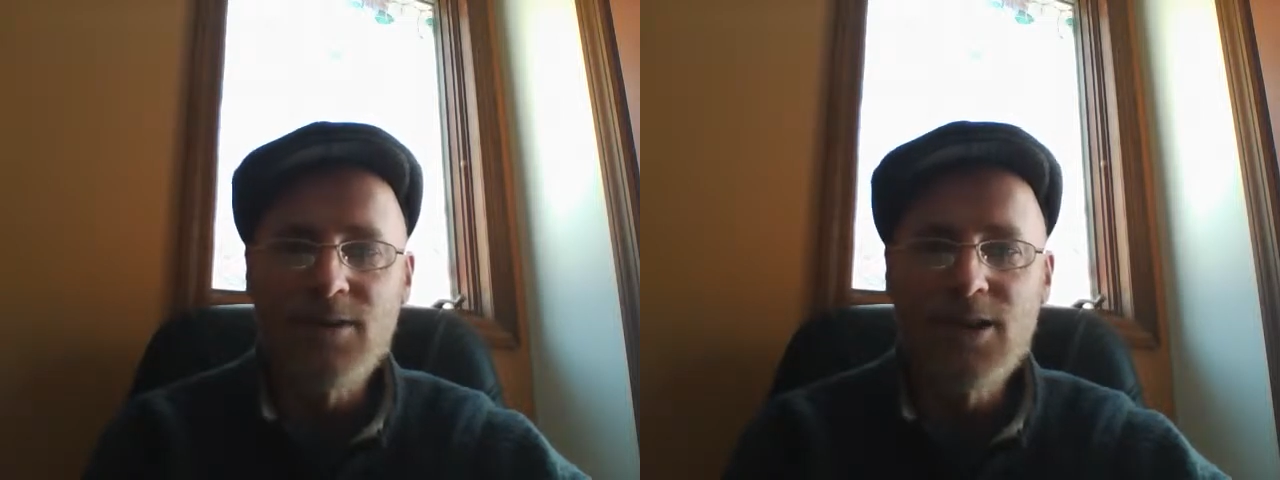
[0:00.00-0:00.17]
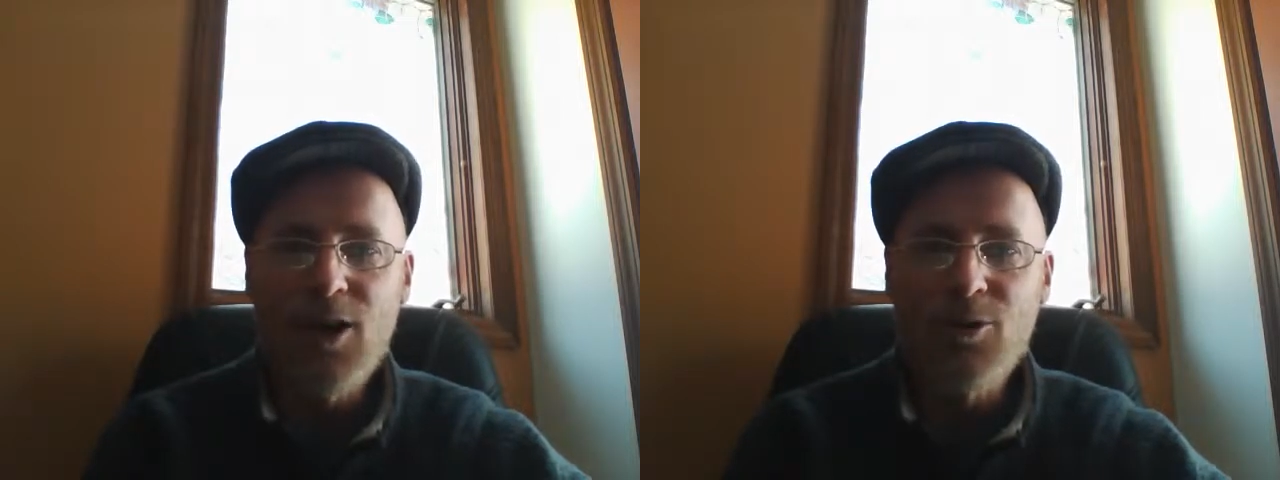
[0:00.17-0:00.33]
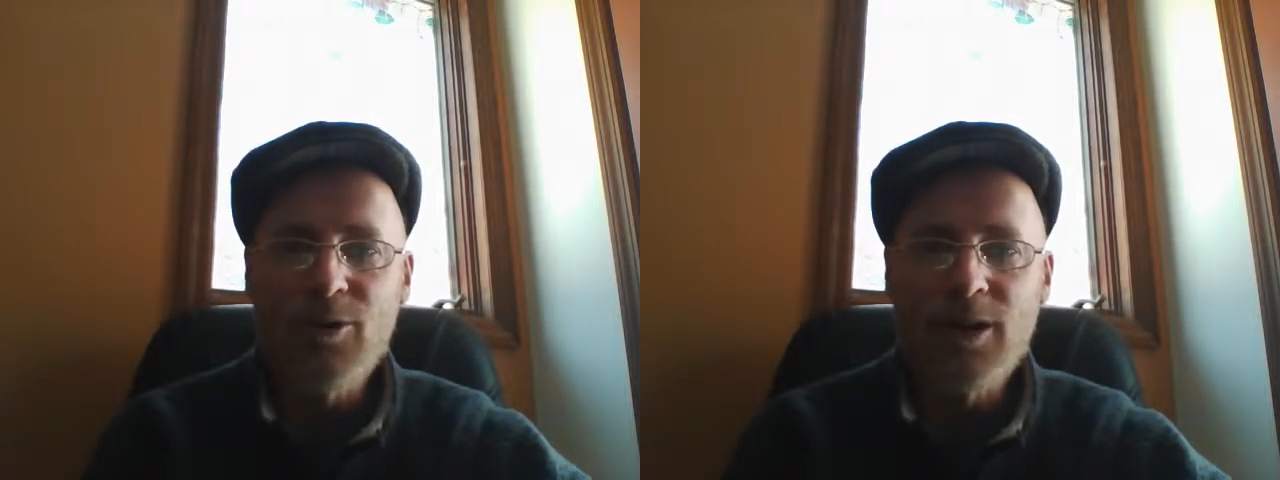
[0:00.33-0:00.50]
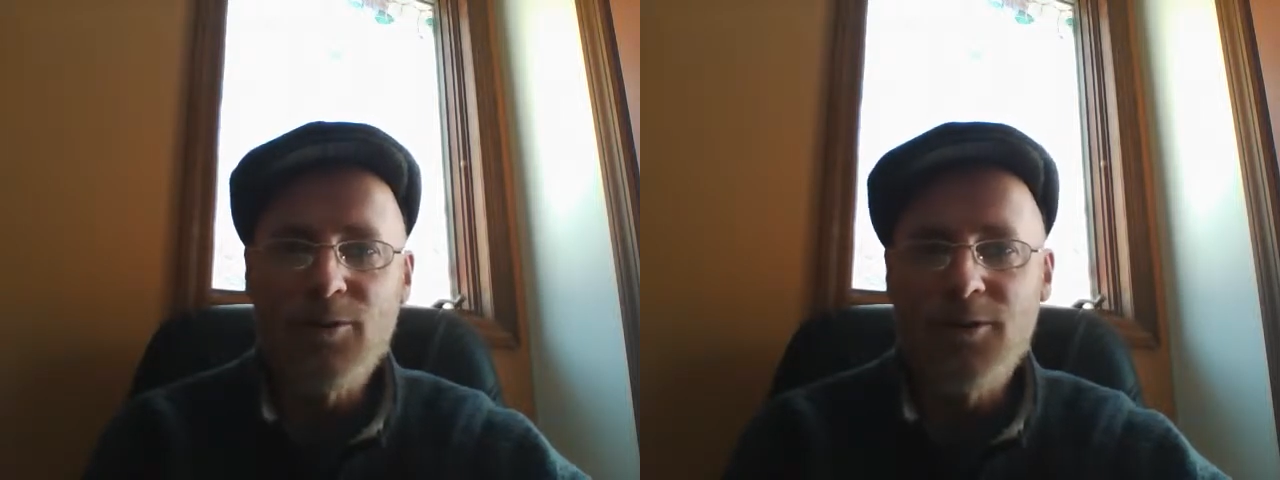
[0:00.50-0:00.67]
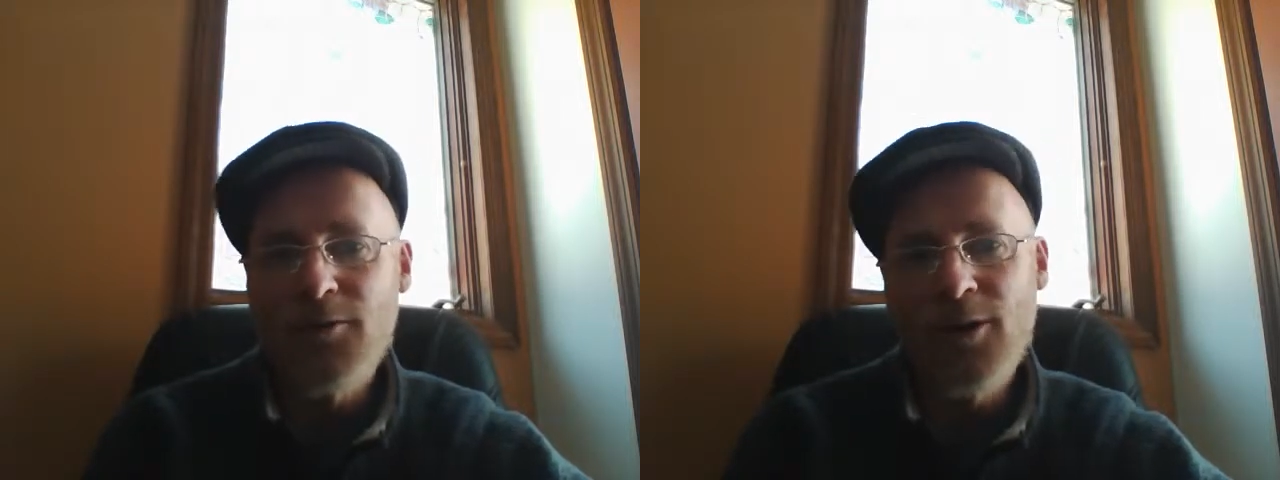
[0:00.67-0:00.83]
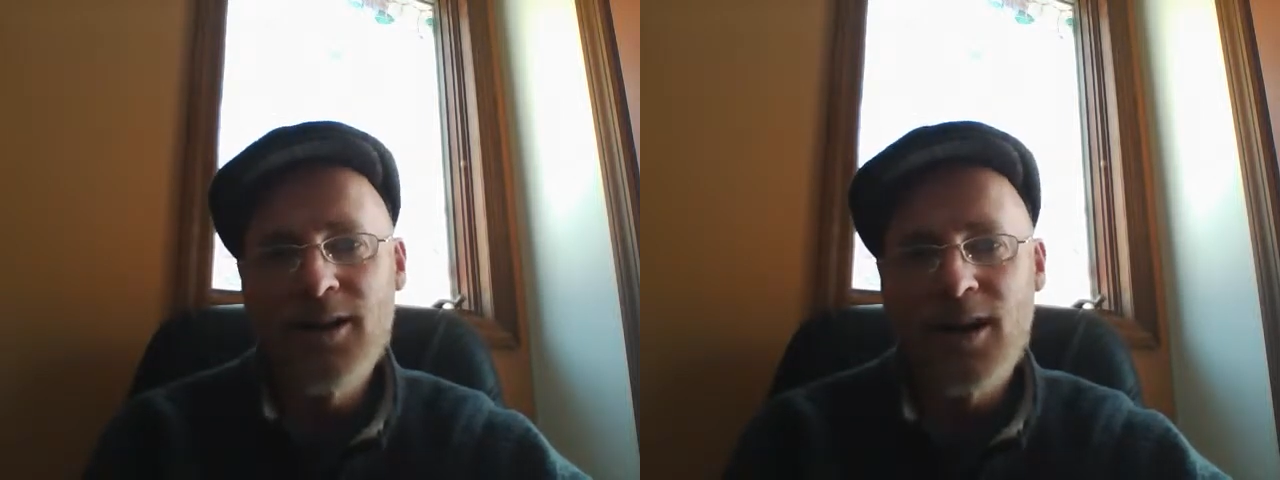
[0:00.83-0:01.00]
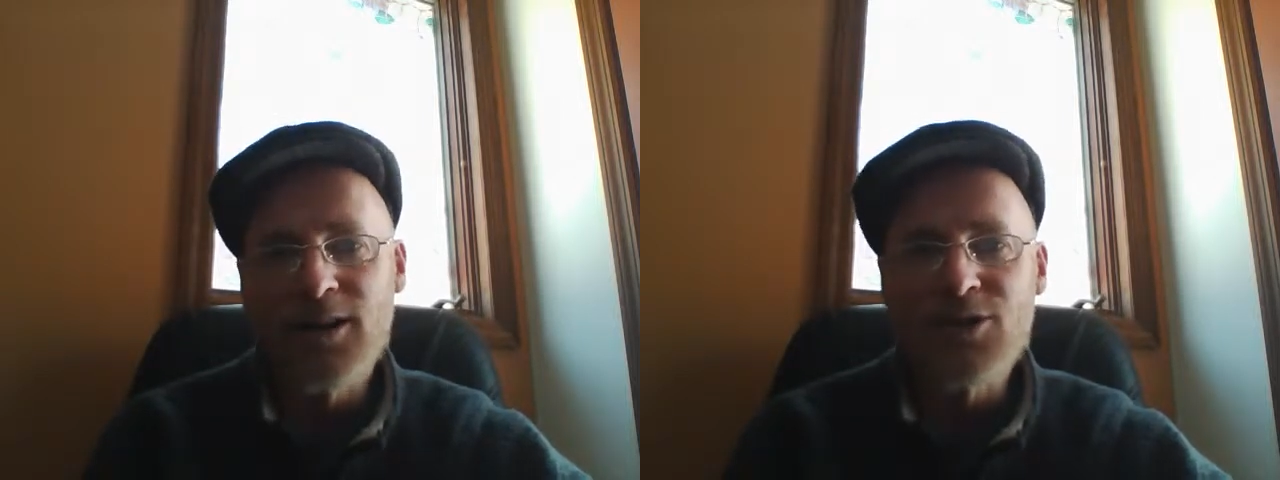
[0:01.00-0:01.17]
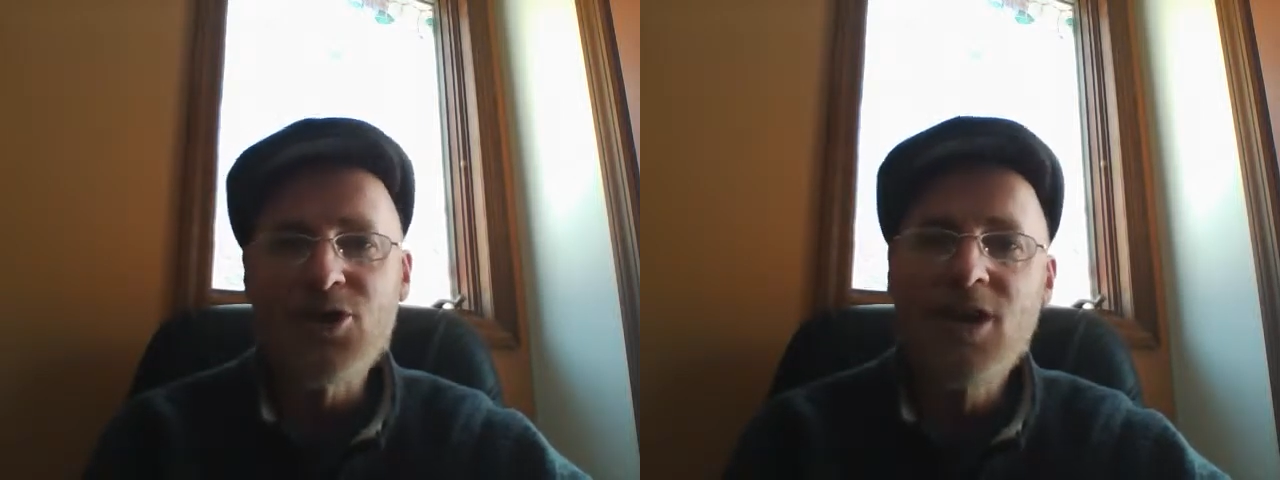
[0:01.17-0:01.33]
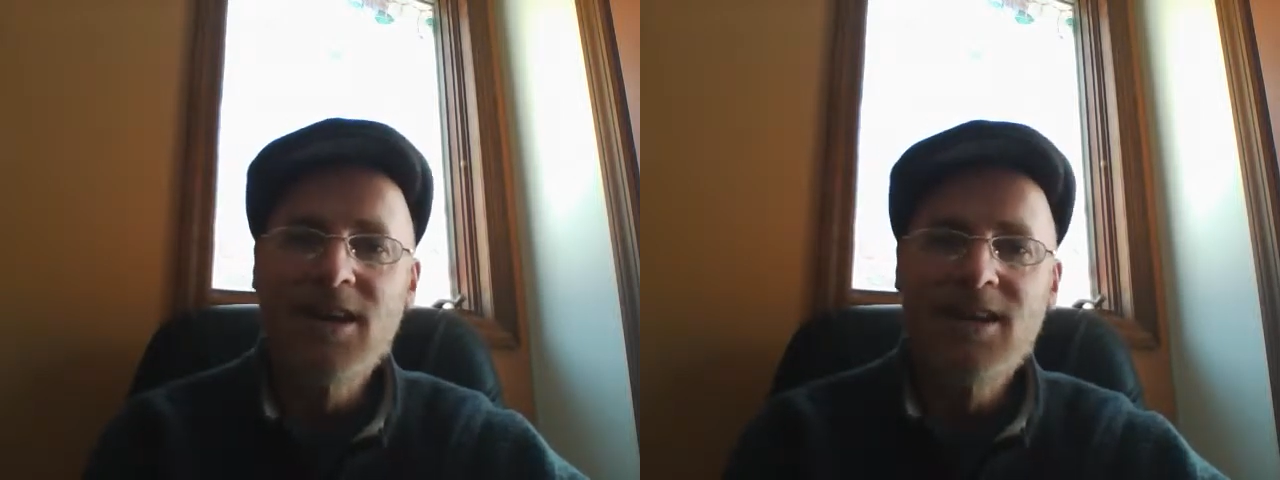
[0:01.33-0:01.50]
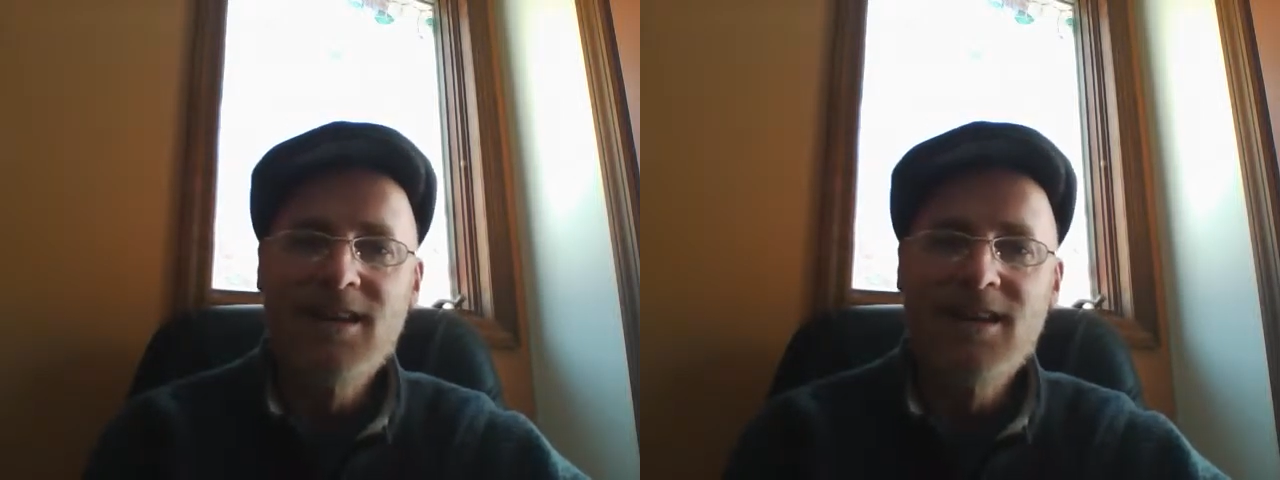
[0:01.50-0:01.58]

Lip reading: coloring with crayons